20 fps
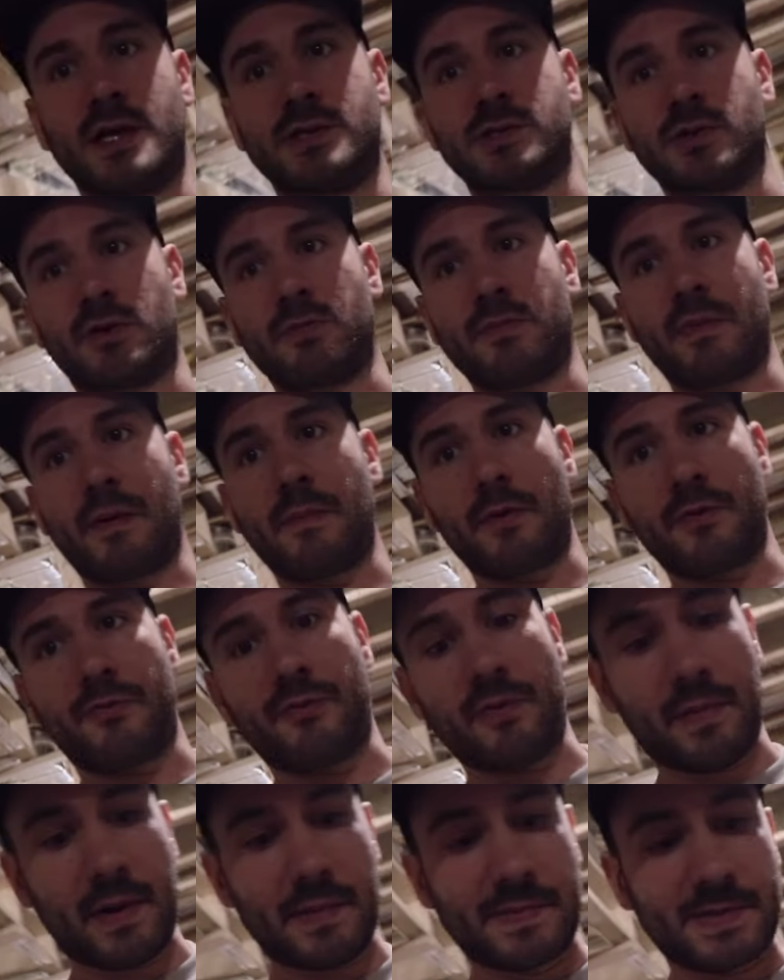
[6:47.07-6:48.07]
As you can remember
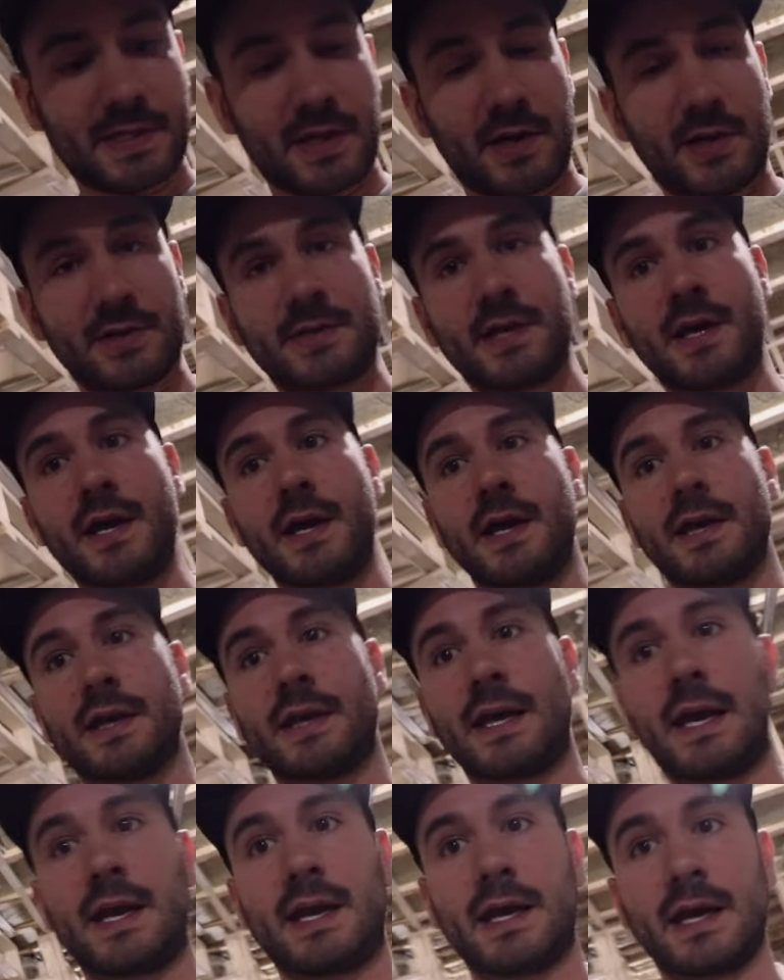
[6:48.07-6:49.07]
from upstairs,
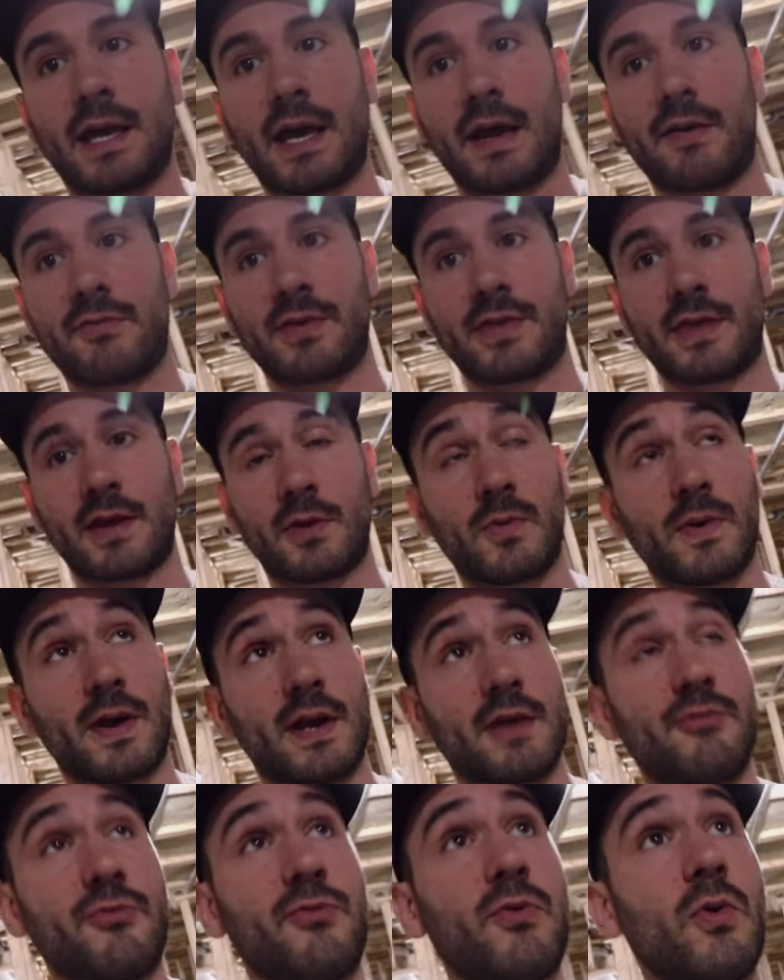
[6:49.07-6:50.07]
getting everything
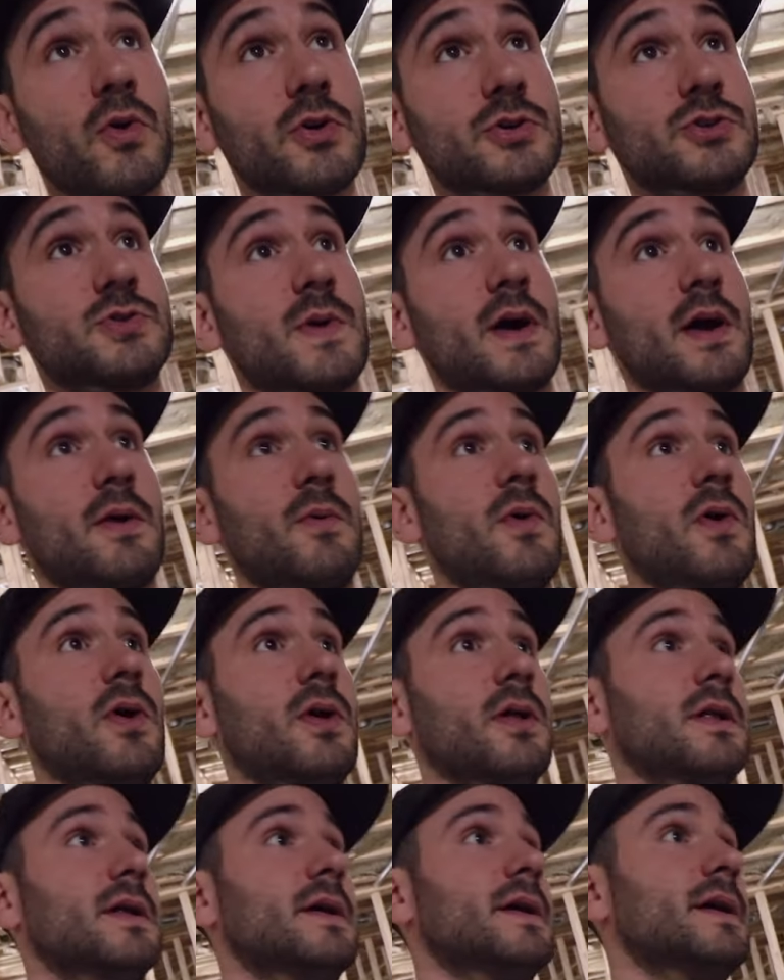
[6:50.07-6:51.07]
ready for
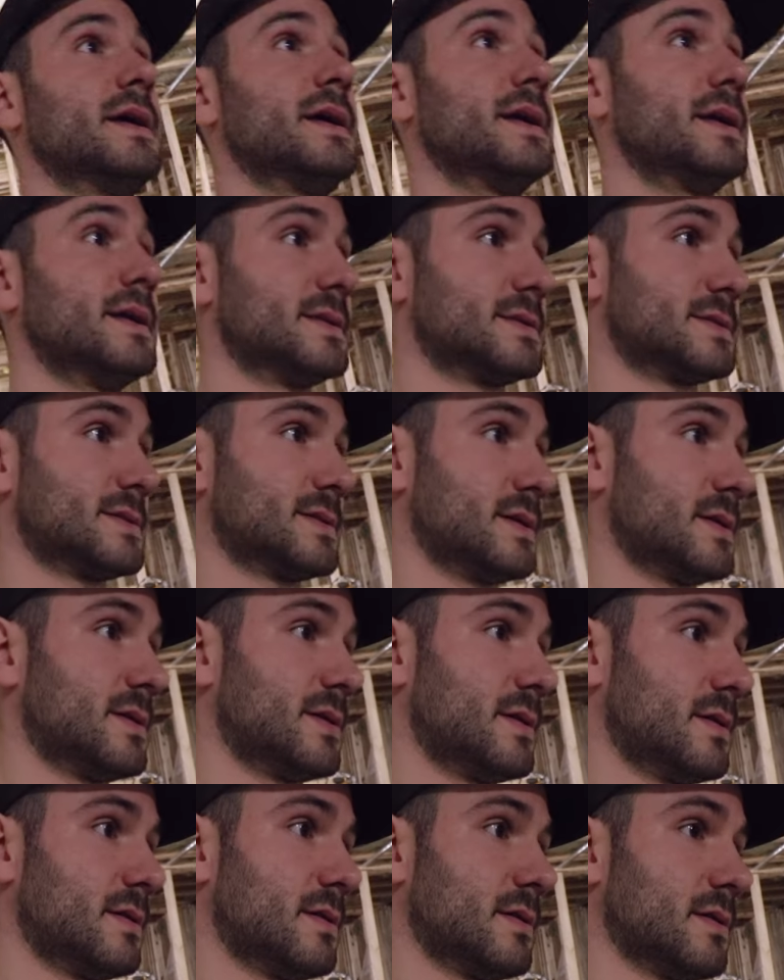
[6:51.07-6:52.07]
drywall is
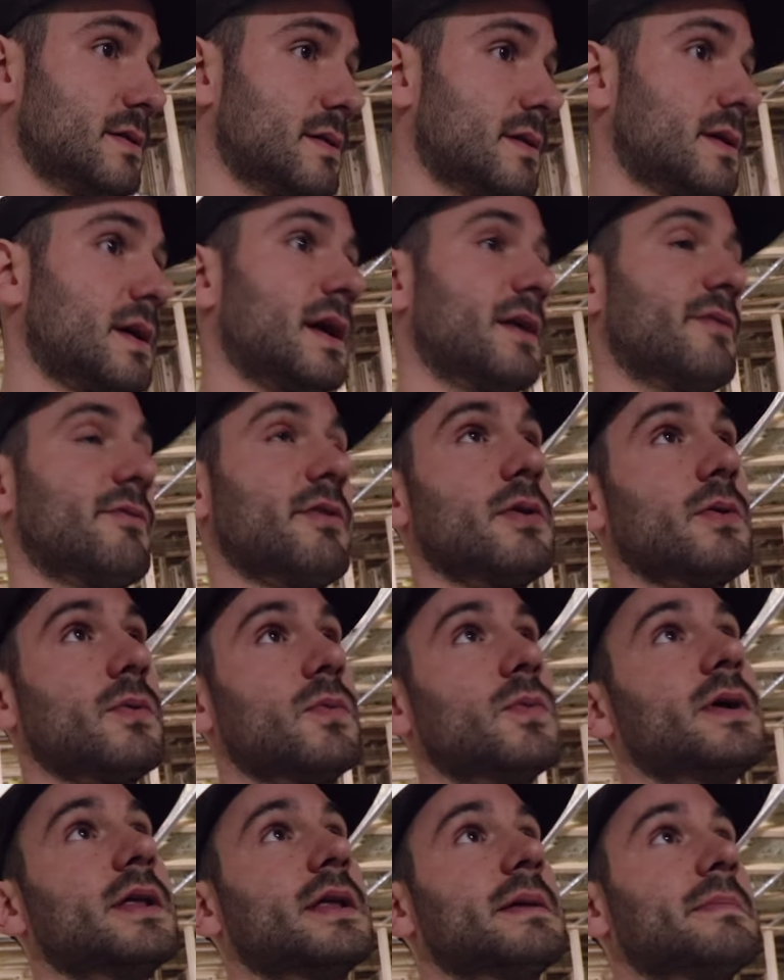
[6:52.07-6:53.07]
kind of a
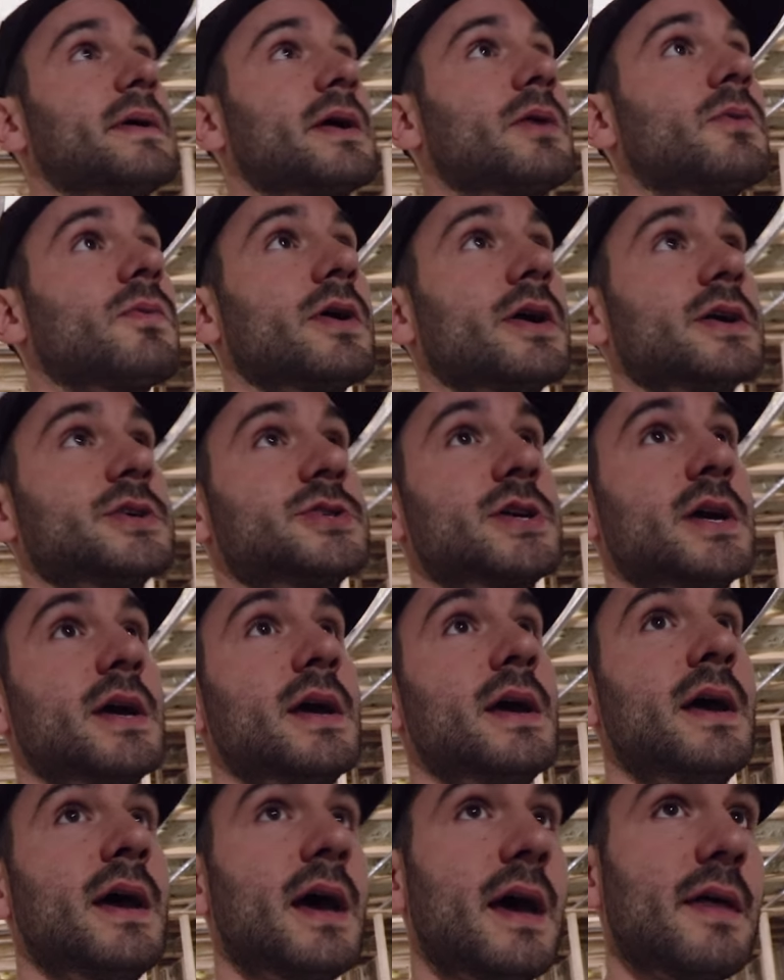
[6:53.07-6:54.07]
really big rush,
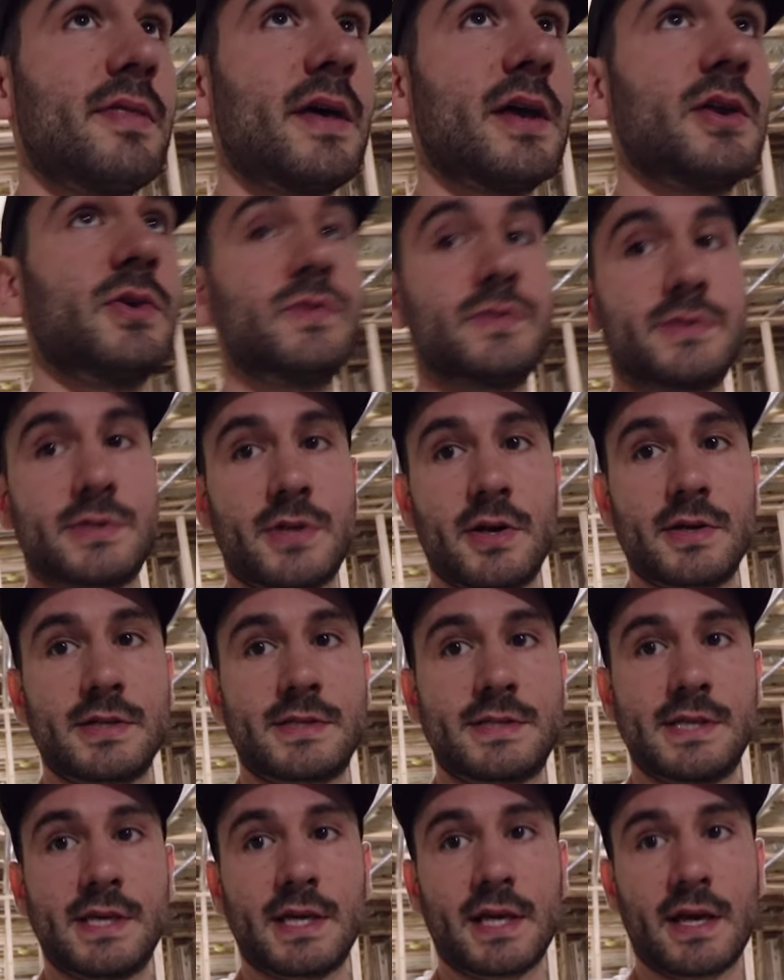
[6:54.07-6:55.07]
and then you
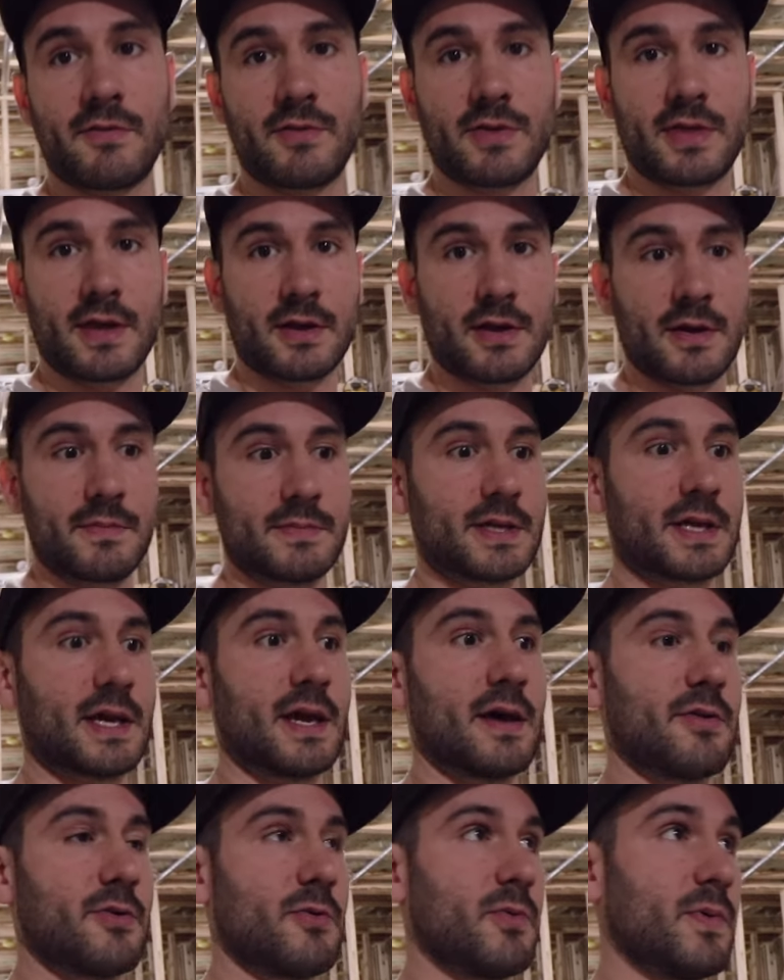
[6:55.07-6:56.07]
start seeing everything come
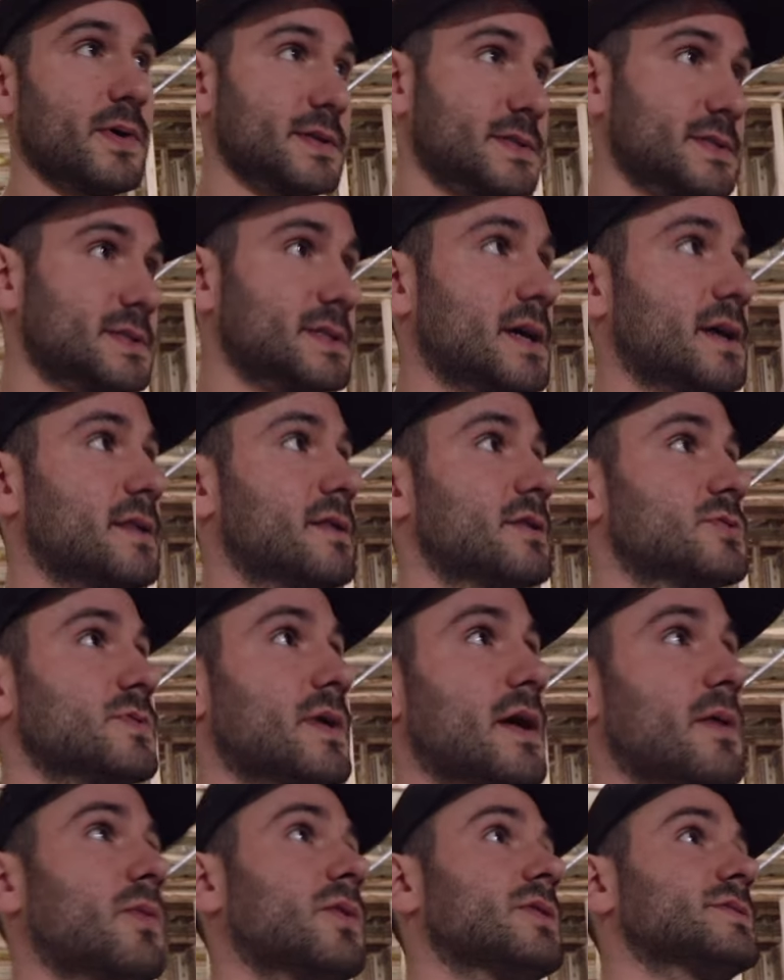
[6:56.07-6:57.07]
together once the
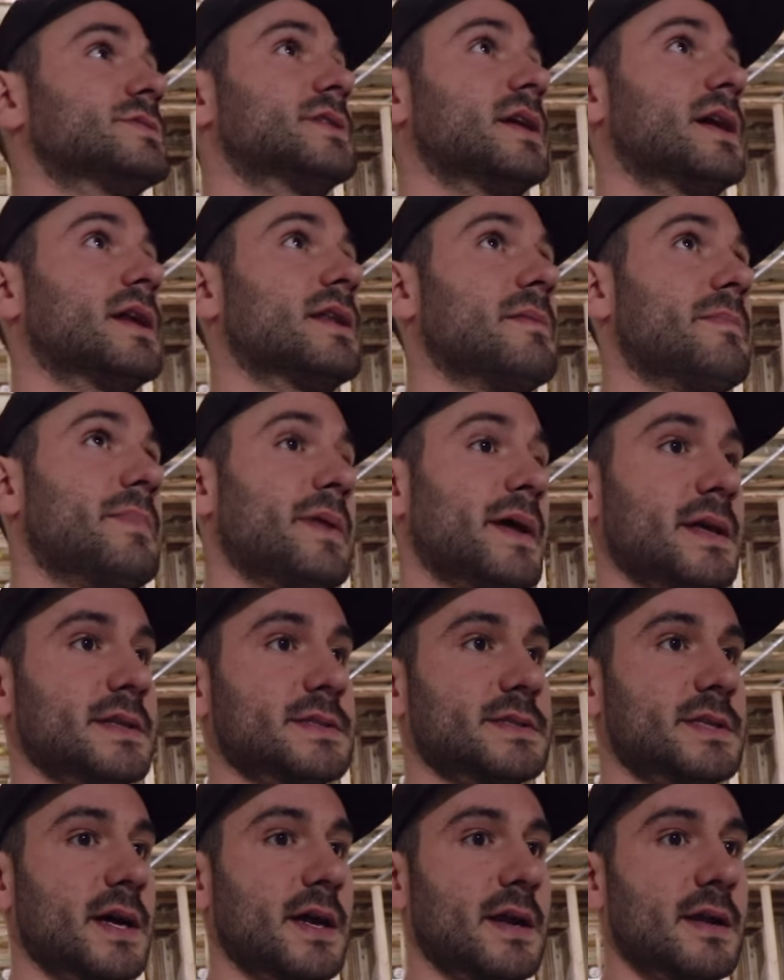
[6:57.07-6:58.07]
drywall's done, the
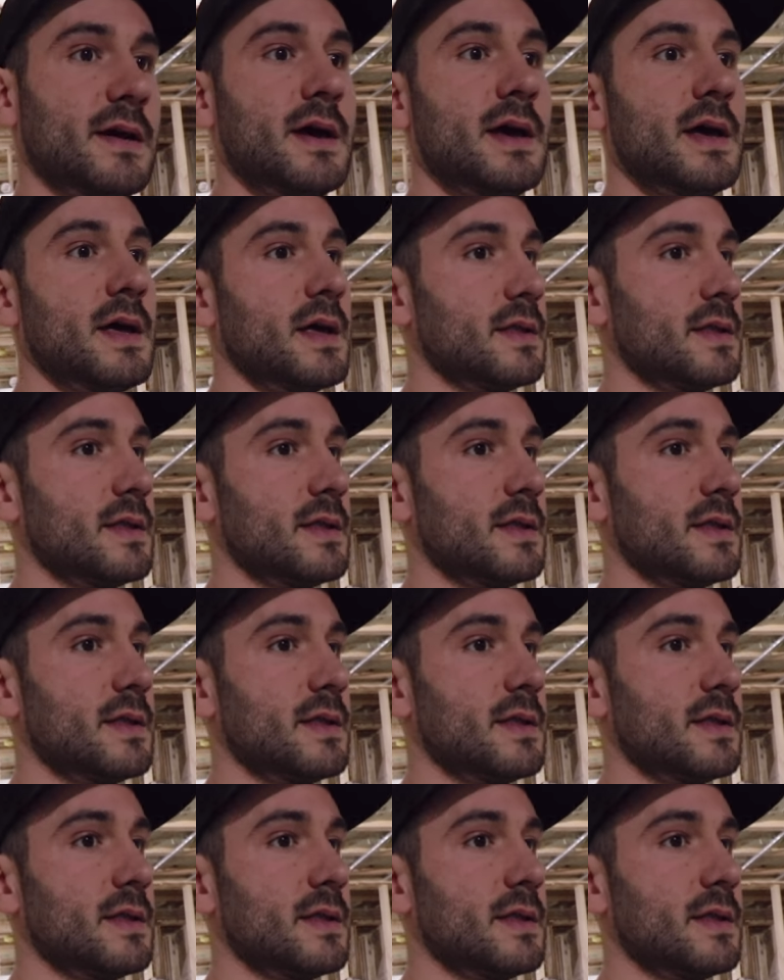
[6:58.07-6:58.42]
paint's done,